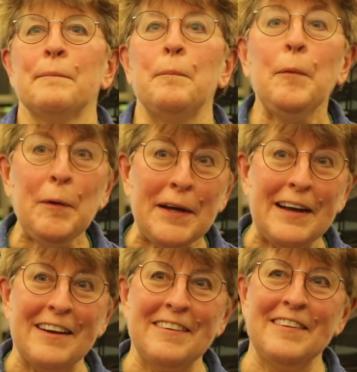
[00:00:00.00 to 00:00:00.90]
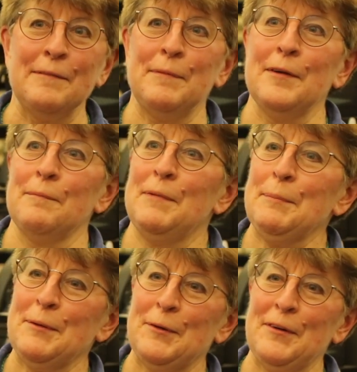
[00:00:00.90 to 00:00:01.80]
Boy, there are
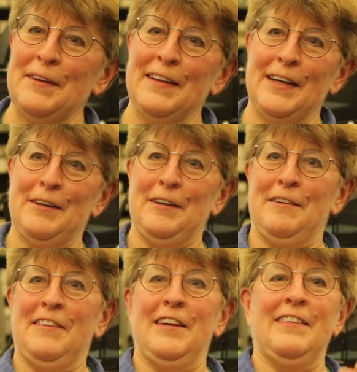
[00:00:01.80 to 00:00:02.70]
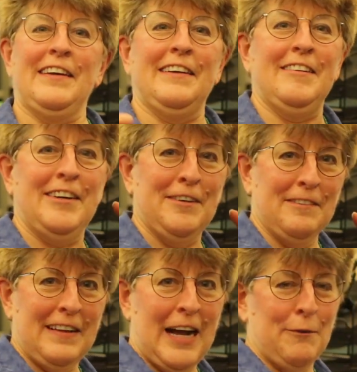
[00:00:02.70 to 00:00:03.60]
people who are like, you can give like an entire
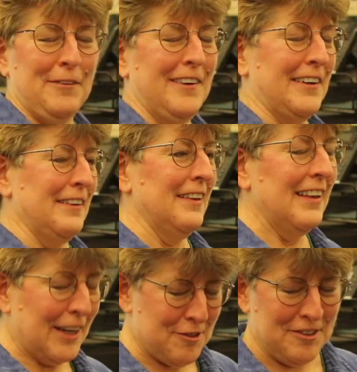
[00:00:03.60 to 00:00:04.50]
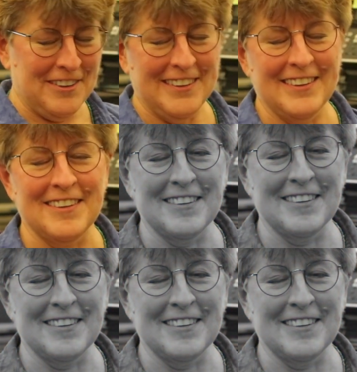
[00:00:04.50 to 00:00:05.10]
hour-long lecture on this.